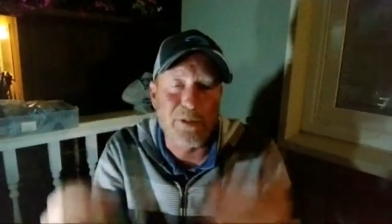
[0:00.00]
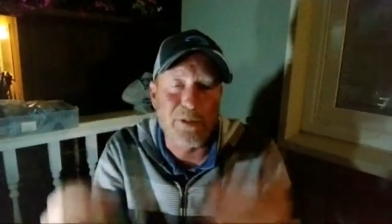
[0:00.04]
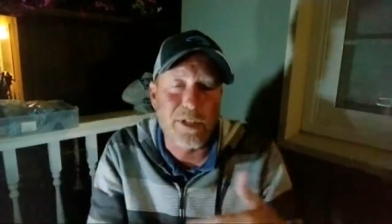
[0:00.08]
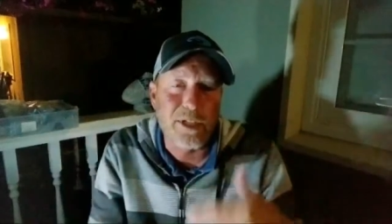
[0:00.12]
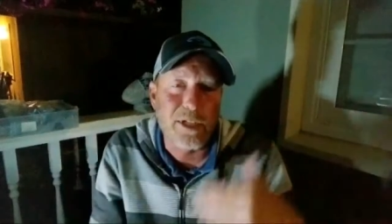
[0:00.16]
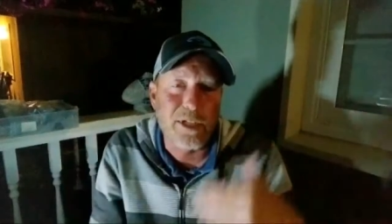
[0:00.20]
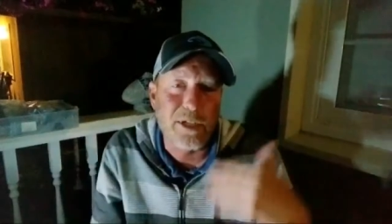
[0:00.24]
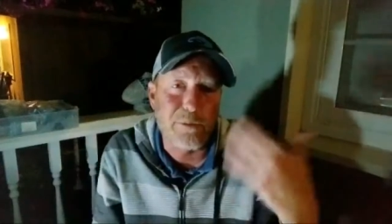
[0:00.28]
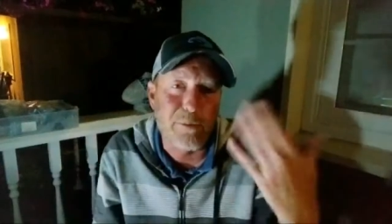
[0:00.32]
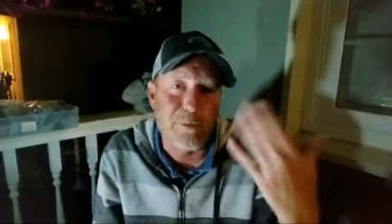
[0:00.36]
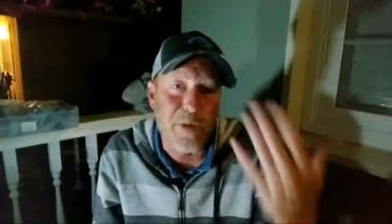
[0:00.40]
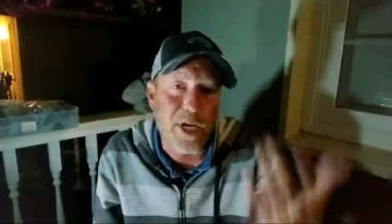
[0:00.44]
to sit
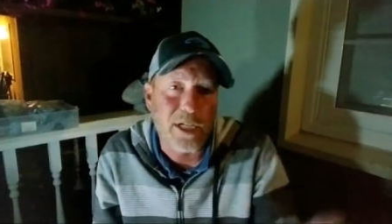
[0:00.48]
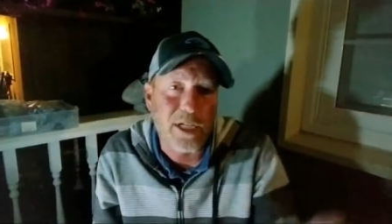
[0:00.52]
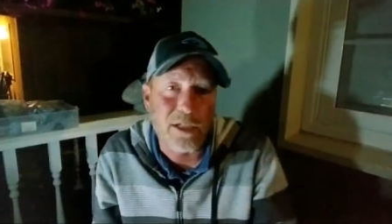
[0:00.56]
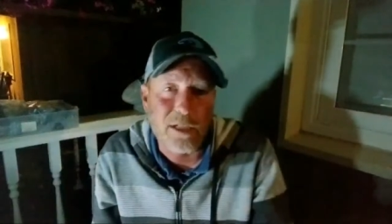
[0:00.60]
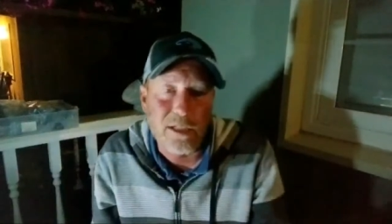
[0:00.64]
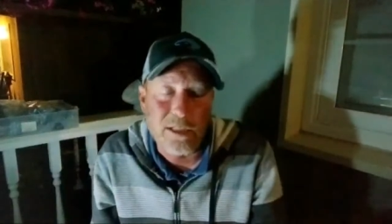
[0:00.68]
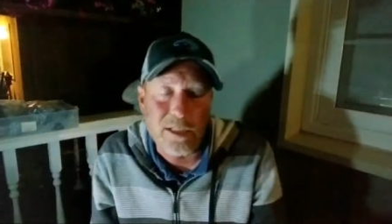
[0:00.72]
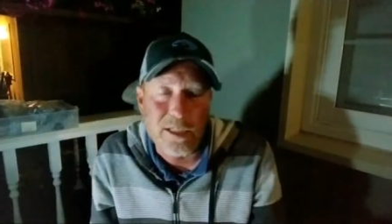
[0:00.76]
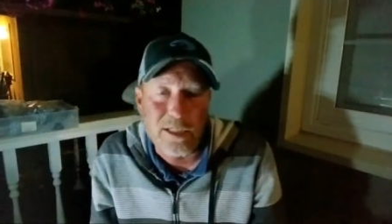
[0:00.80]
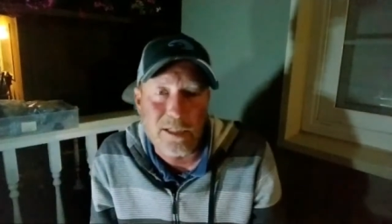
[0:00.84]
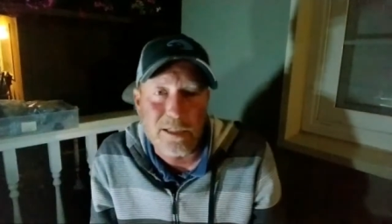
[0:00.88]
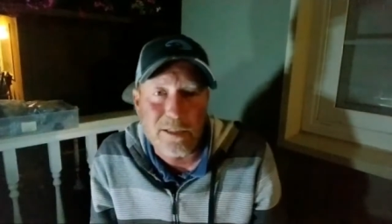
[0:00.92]
here and make
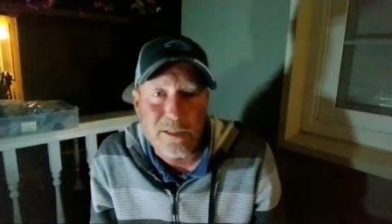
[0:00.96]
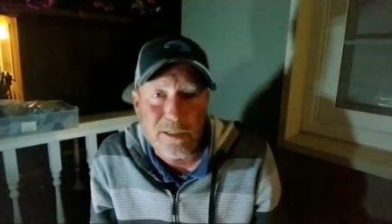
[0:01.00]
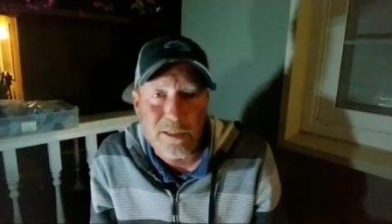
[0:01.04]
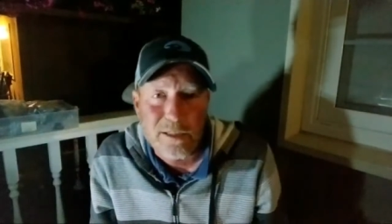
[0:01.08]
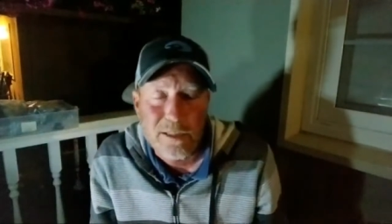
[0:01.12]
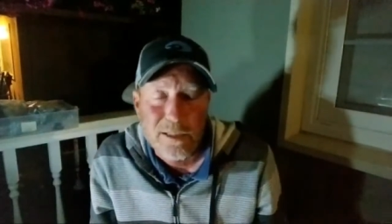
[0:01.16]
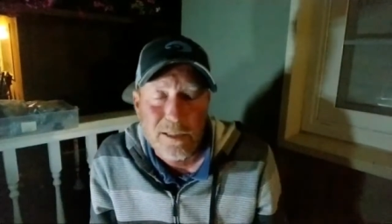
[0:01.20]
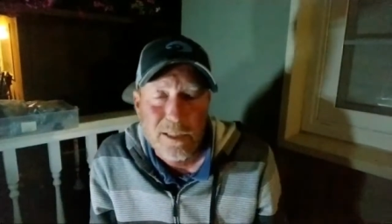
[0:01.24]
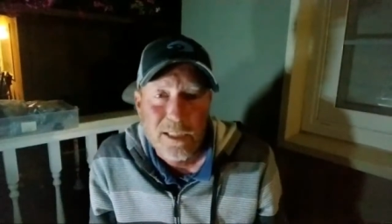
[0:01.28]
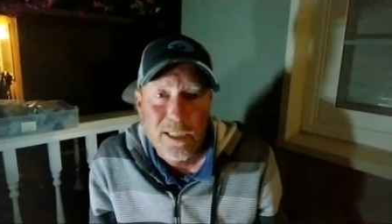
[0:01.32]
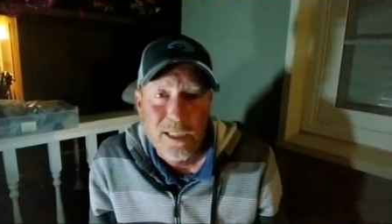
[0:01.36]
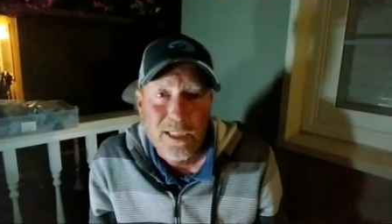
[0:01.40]
all
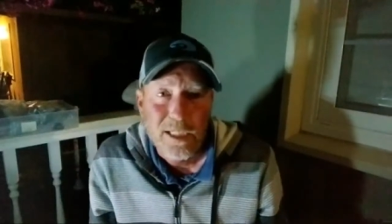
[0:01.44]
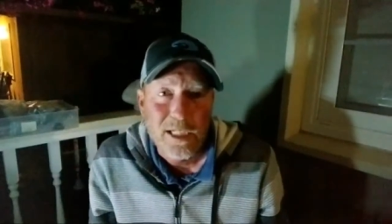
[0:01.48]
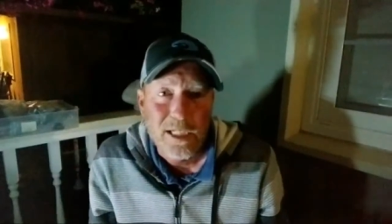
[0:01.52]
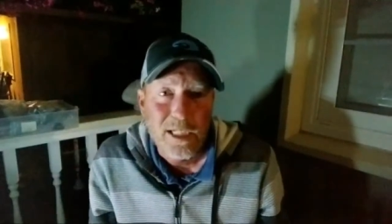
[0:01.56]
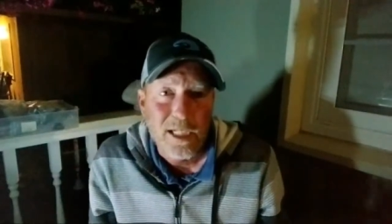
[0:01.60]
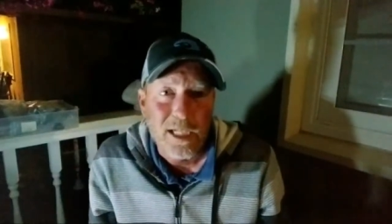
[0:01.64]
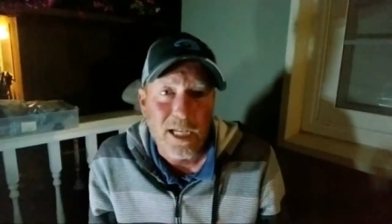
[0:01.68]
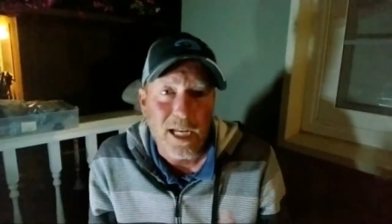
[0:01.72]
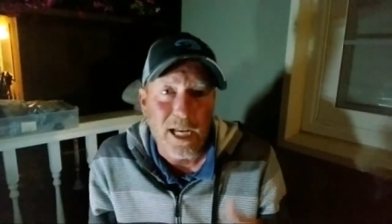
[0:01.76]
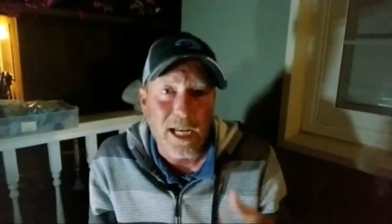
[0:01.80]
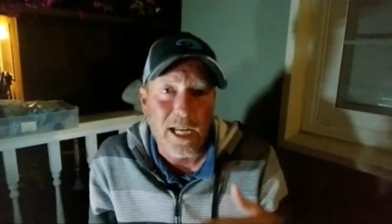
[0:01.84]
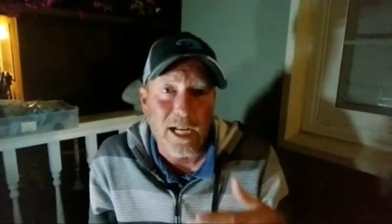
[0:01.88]
these.
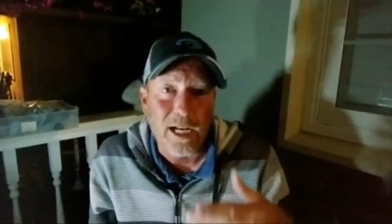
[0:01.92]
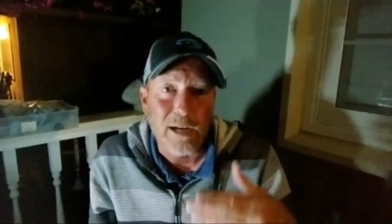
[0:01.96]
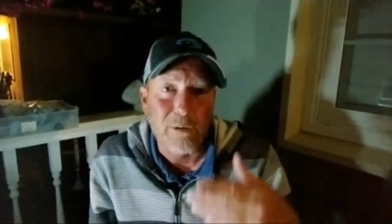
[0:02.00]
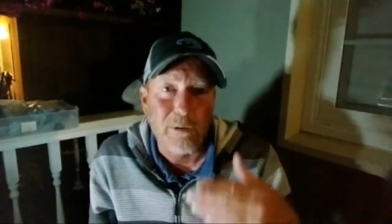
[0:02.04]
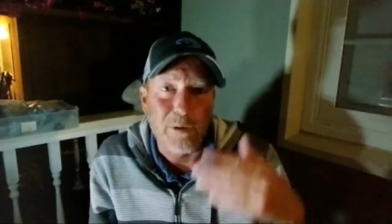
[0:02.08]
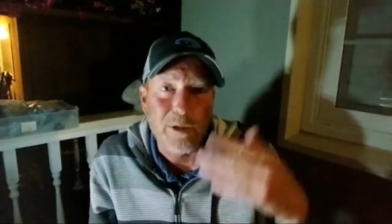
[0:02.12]
And I